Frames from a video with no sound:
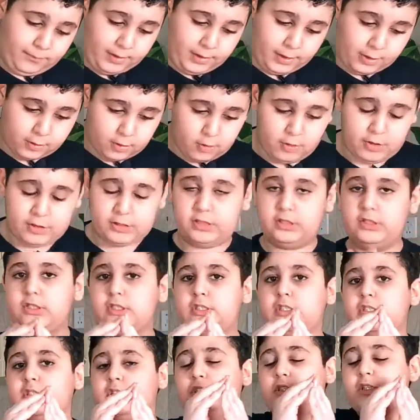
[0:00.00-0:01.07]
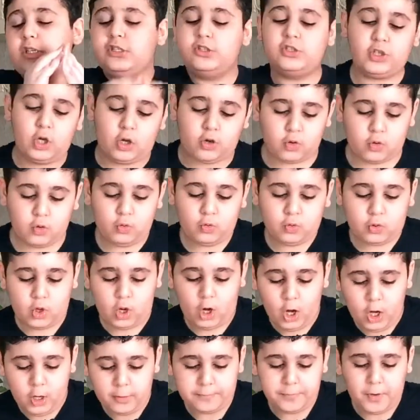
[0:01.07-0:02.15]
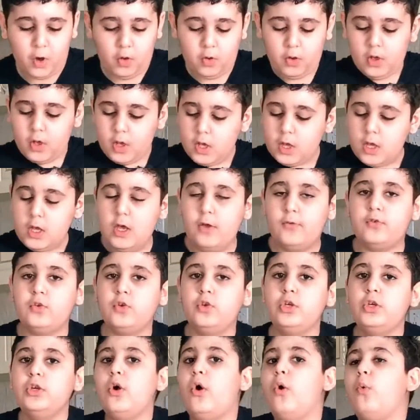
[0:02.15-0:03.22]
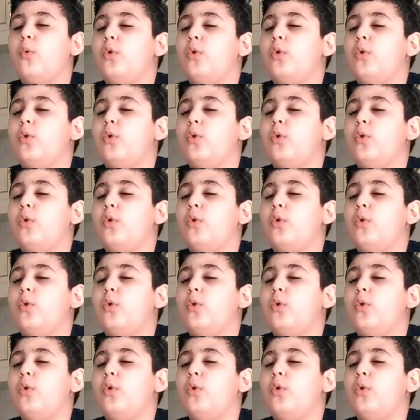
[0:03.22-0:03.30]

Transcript: and vinegar is just such a cool combo if you